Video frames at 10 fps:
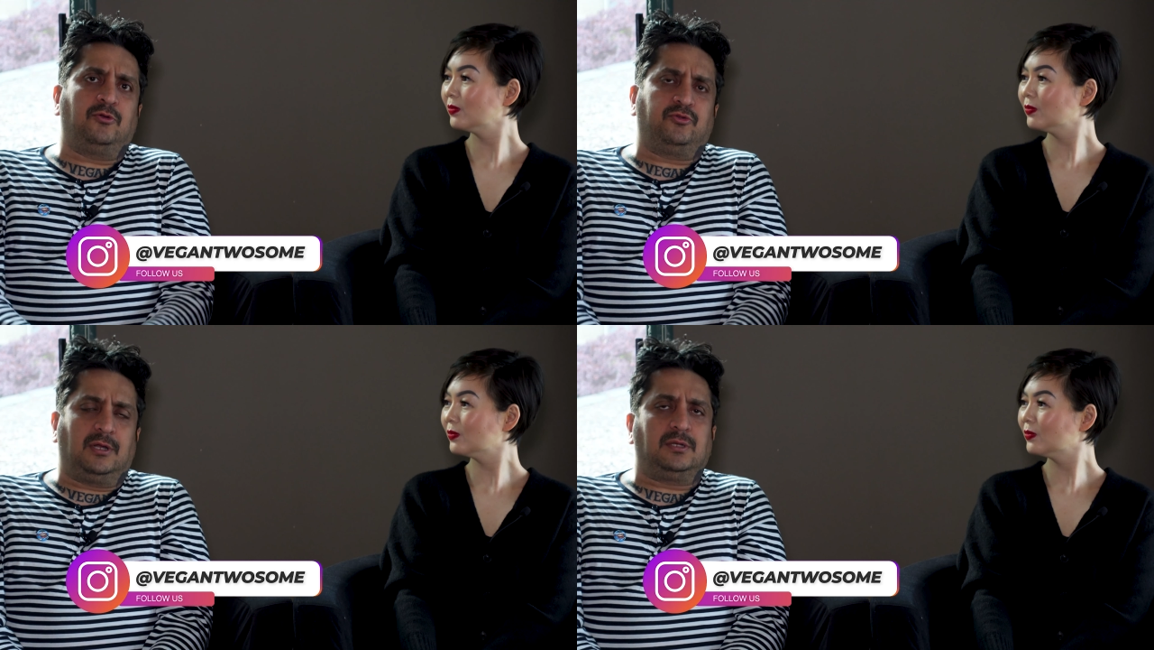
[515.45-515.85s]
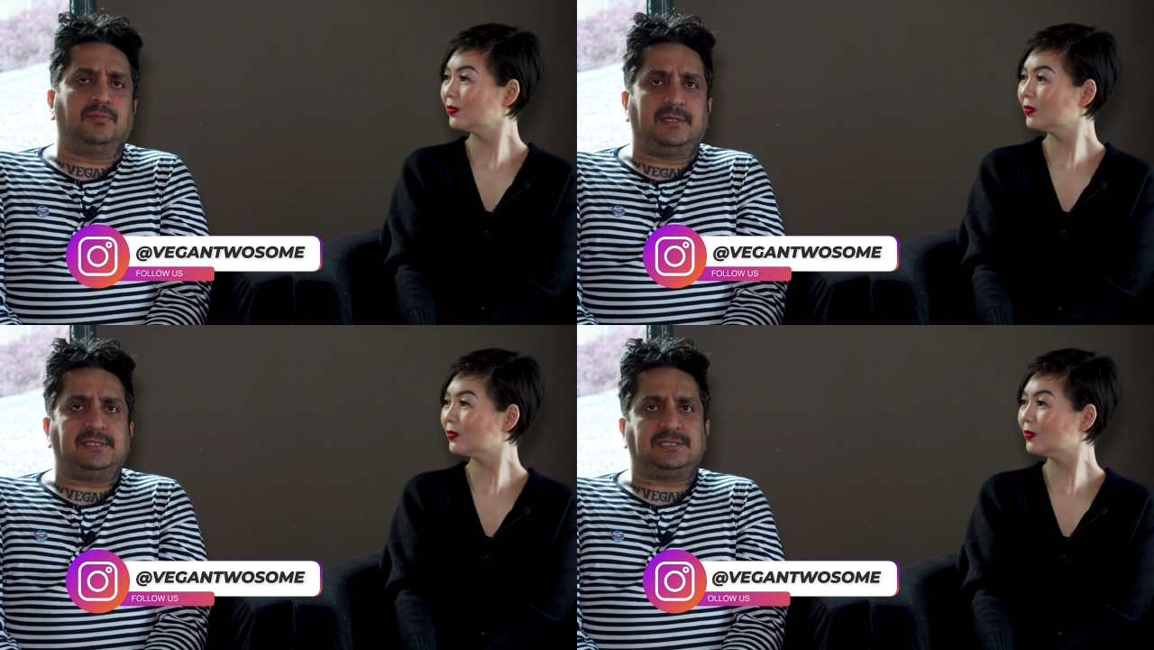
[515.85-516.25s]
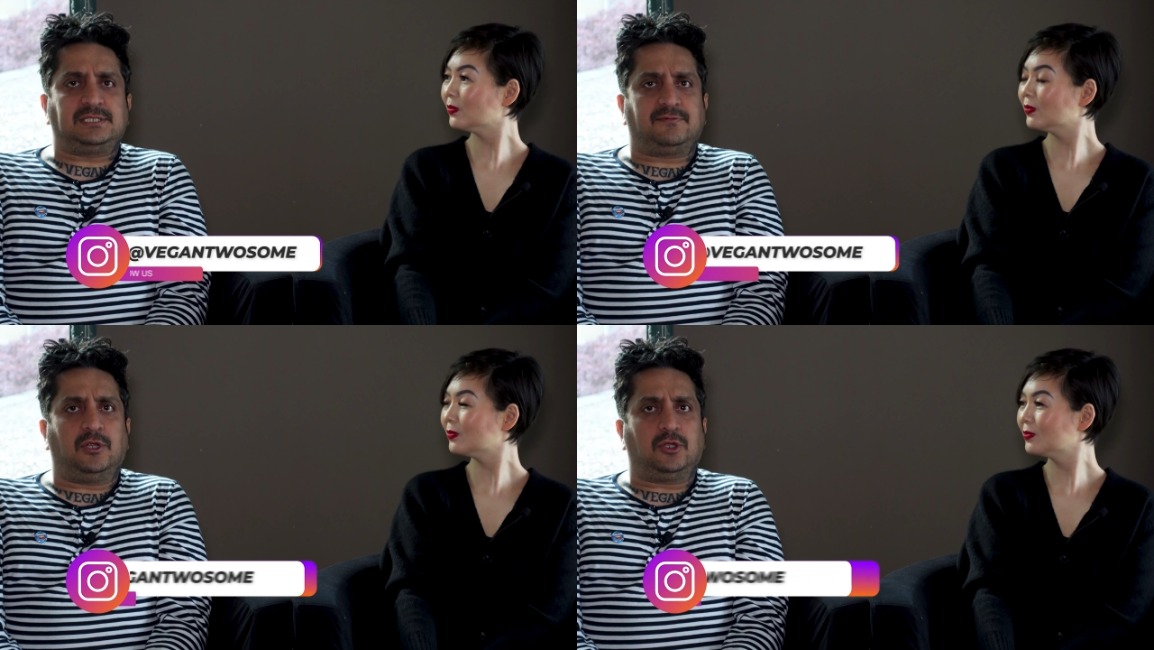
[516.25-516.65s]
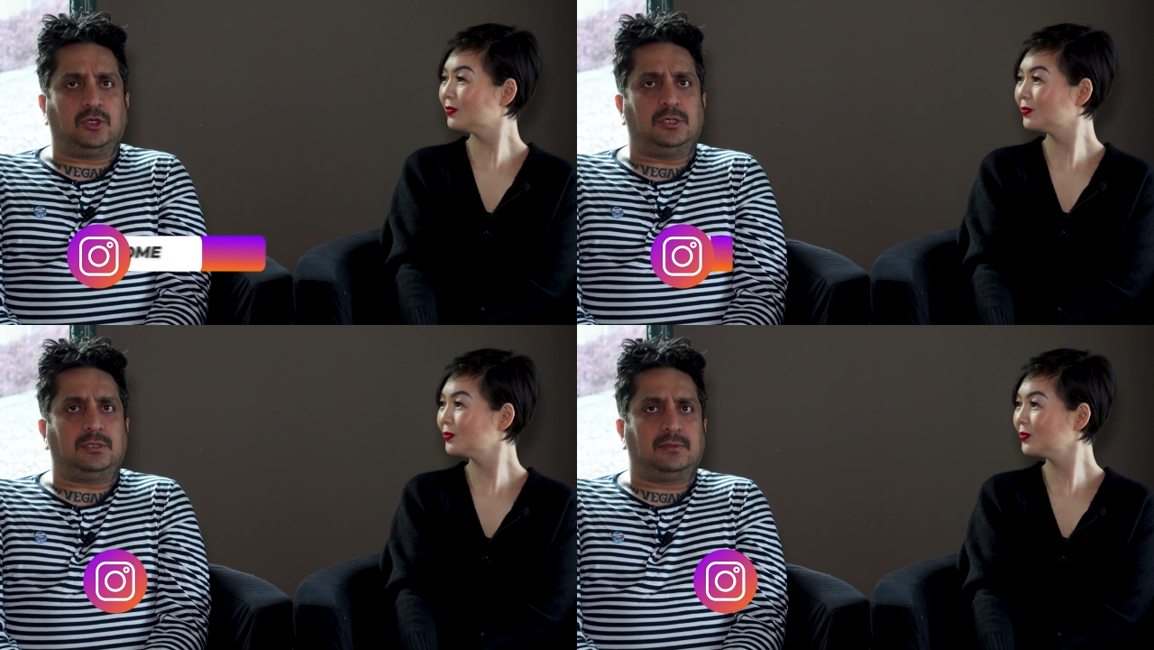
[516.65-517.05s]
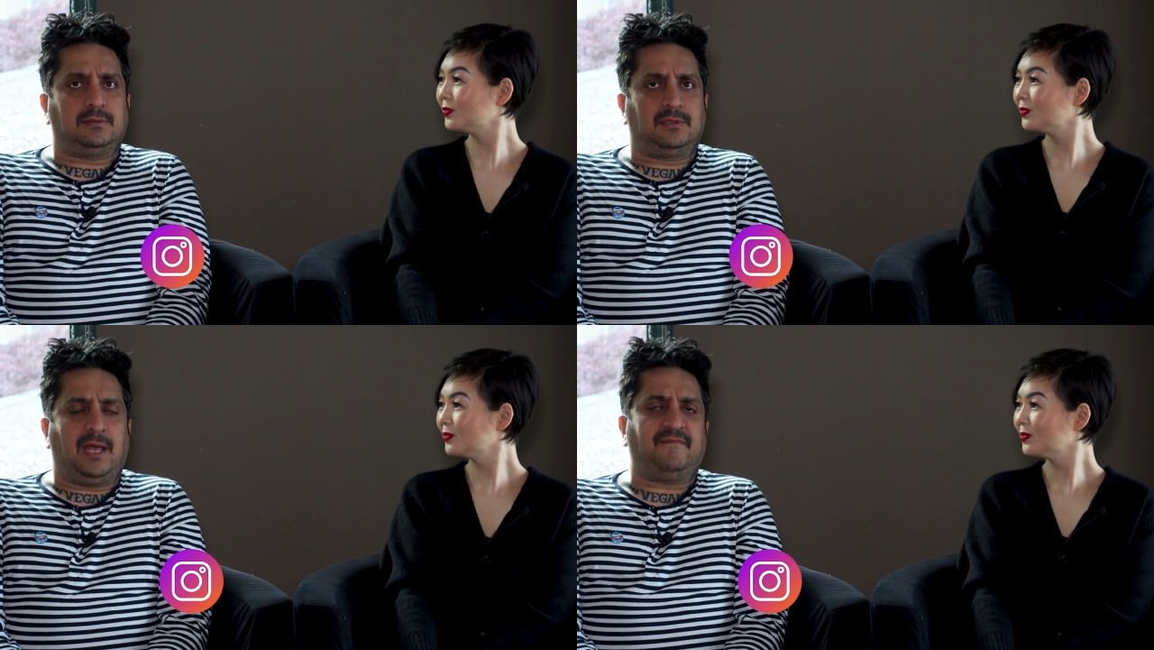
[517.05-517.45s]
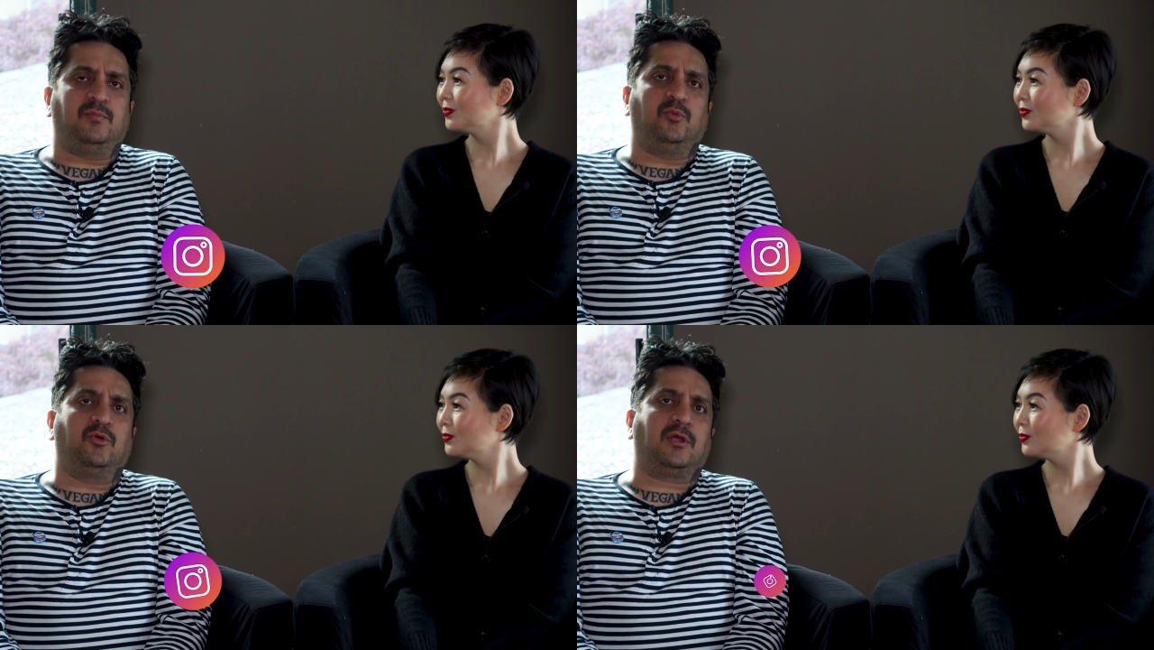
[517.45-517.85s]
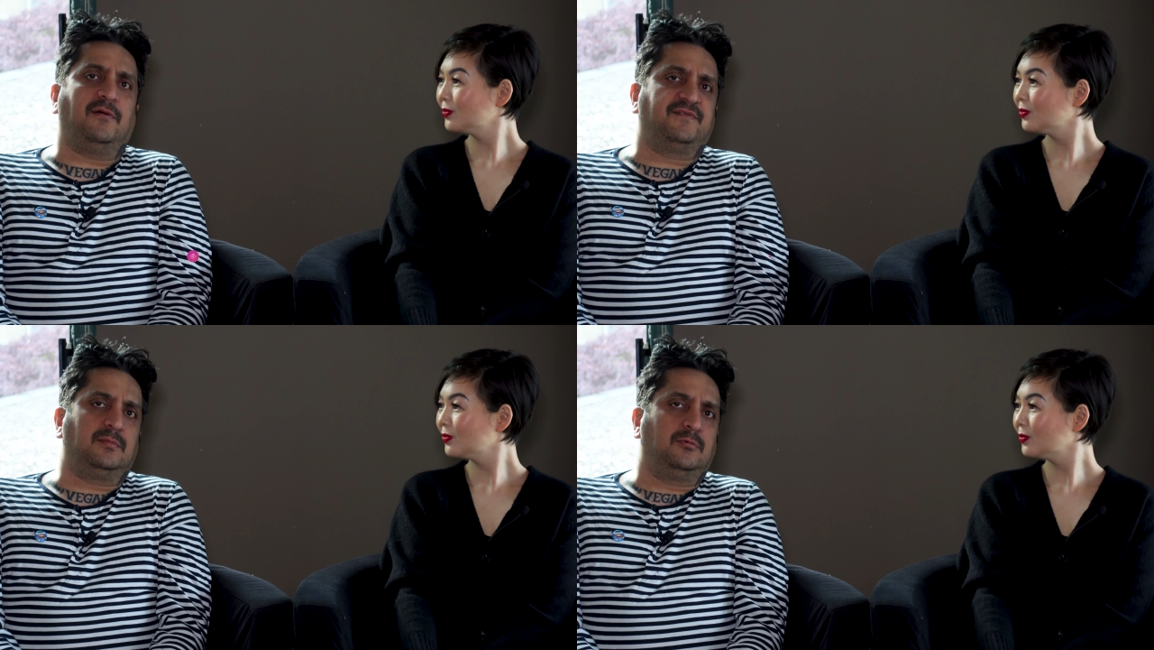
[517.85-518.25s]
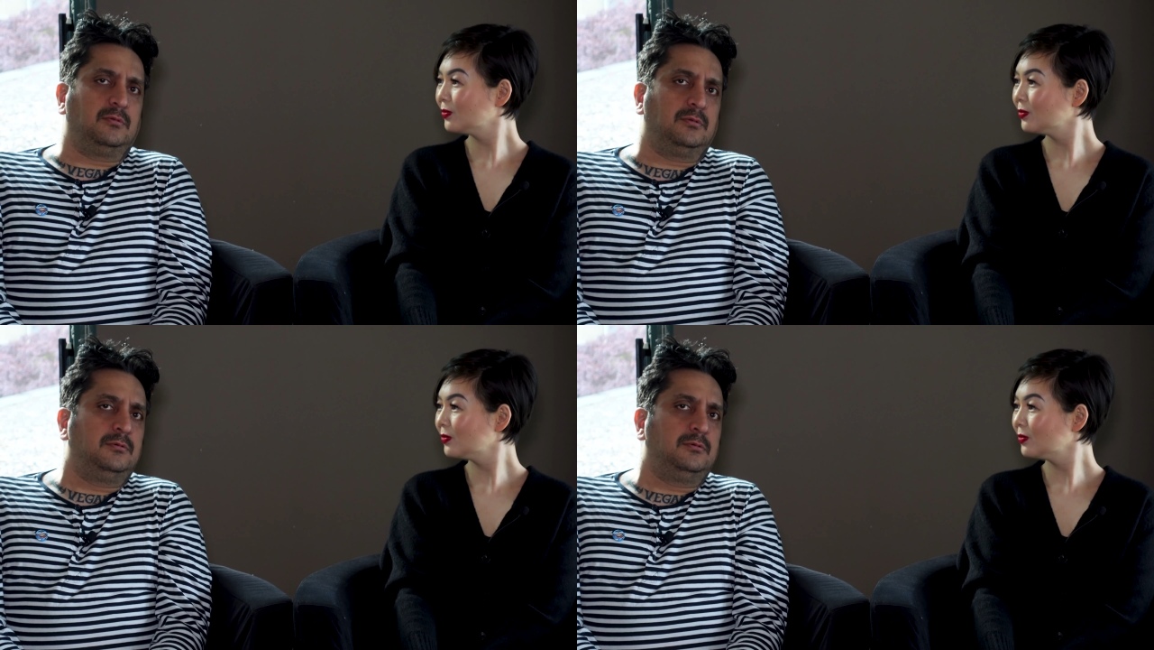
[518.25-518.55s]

Speaker 1: to other places where I could have a more comfortable